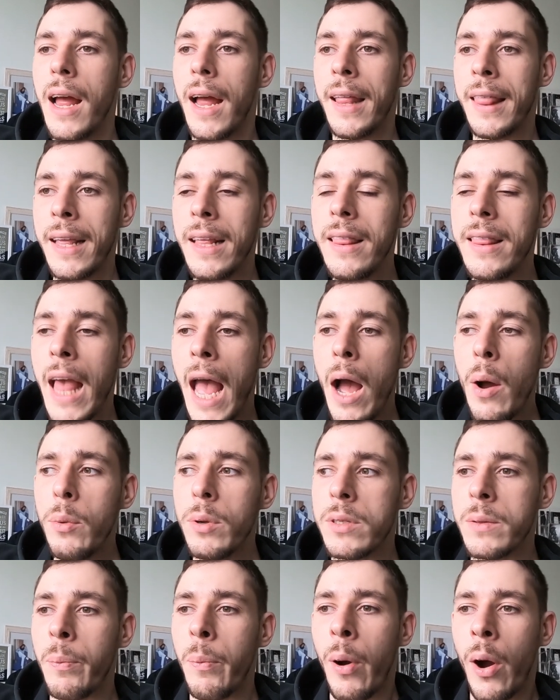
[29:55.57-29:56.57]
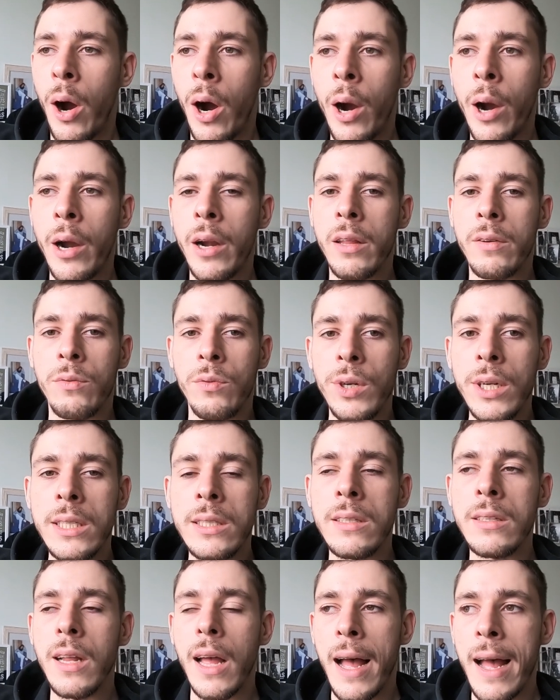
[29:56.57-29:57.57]
I think that was part of the
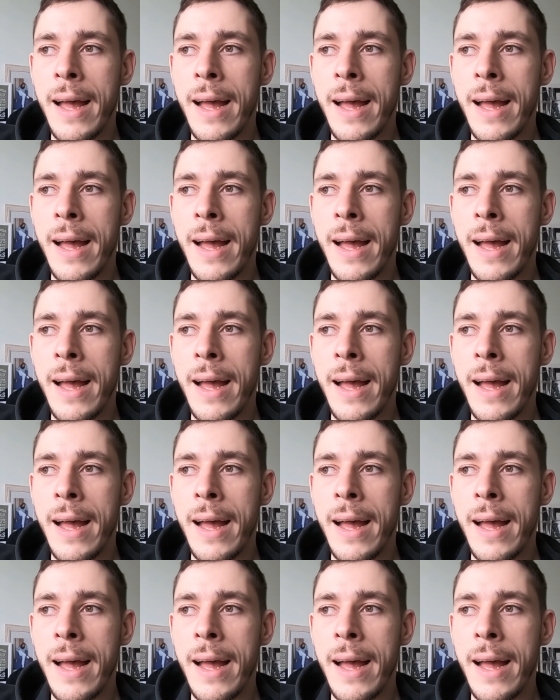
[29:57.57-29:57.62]
reason